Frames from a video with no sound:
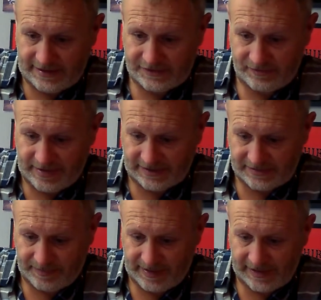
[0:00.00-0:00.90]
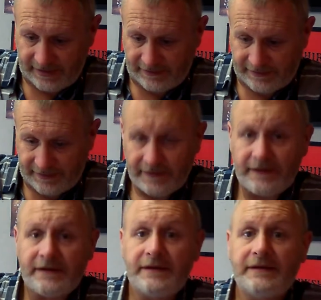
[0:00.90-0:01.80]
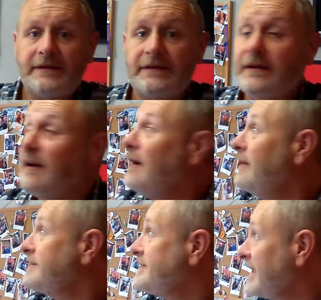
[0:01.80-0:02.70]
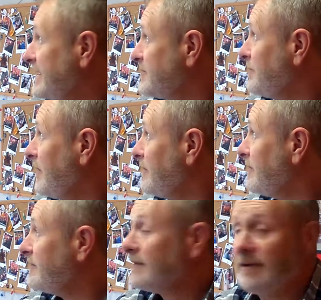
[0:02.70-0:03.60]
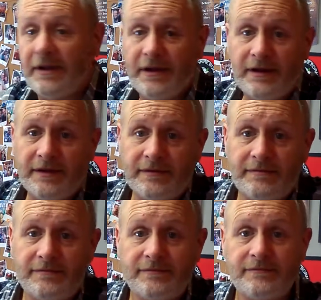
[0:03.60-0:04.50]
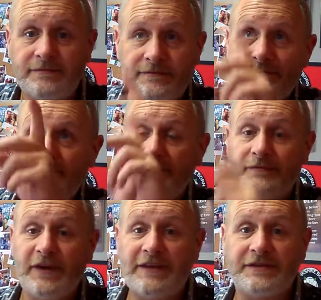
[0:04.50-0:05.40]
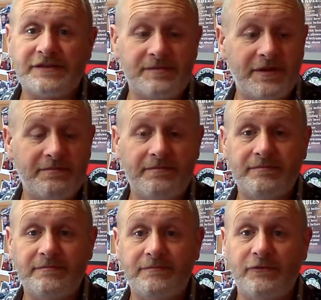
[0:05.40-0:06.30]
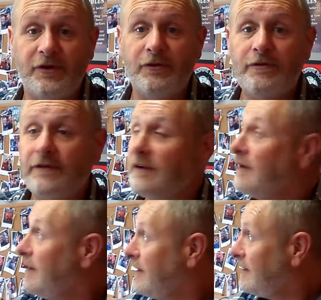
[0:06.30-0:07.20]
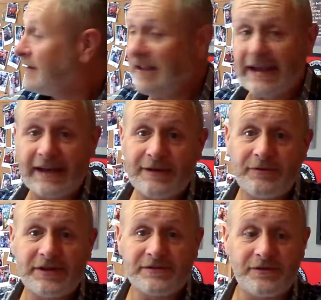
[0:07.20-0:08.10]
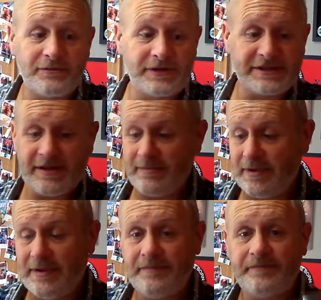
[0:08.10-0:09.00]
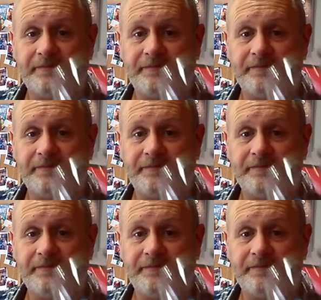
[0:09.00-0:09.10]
I should be able to peel off and stick it up on uh, rafters of my roof like I did with the one he sent me